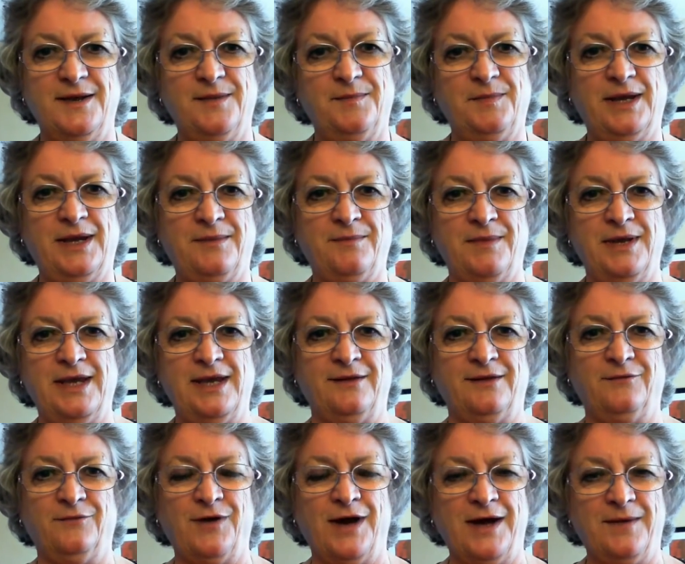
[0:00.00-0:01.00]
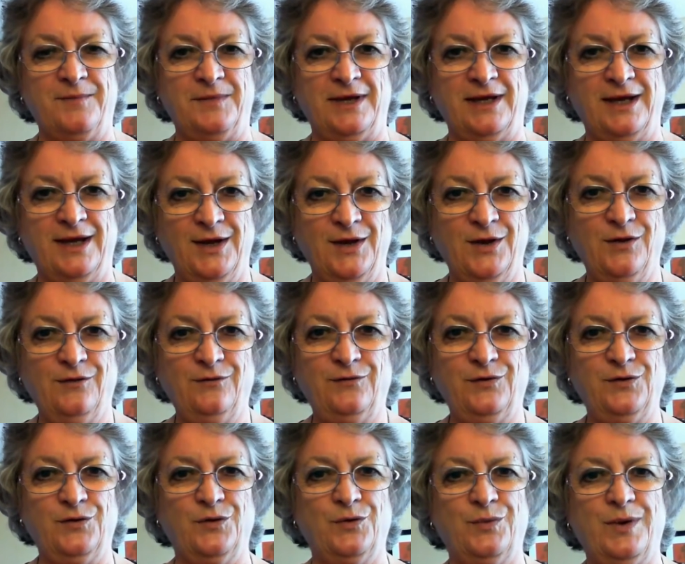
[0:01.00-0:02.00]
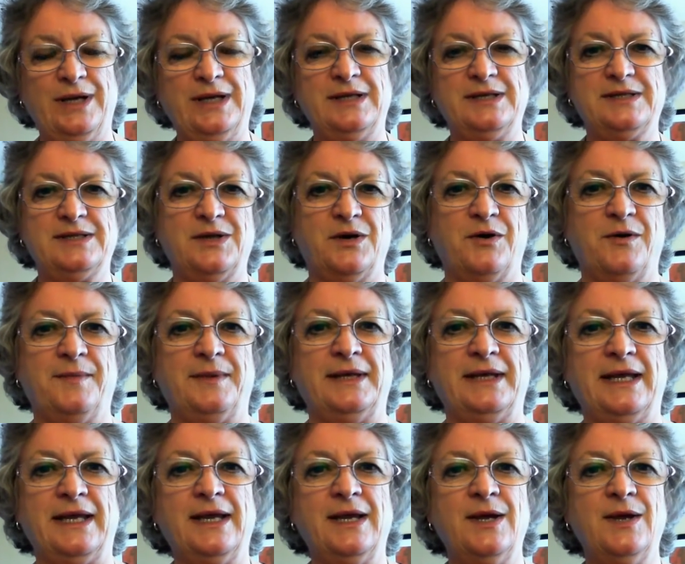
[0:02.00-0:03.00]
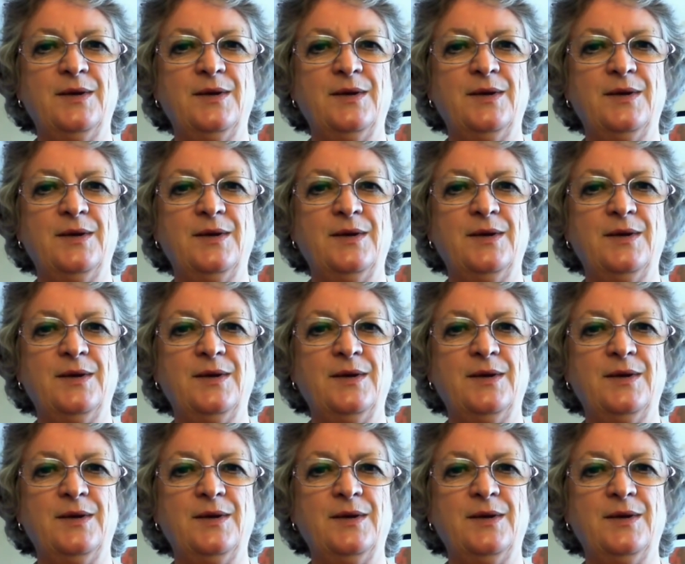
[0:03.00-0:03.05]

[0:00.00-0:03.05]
pick me, invite me for your wedding ceremony.